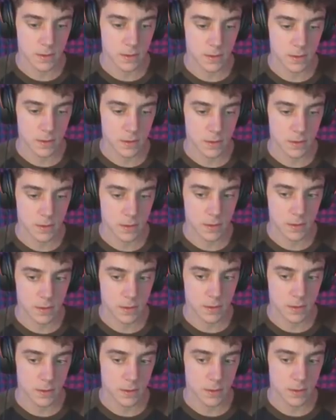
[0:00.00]

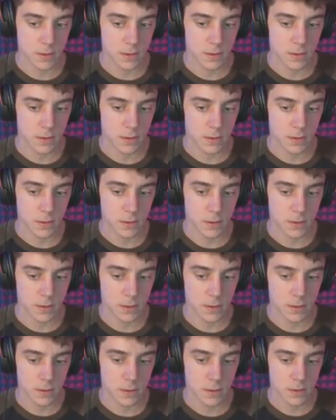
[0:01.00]

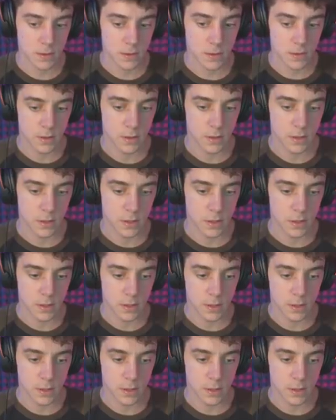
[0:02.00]
Nothing is said.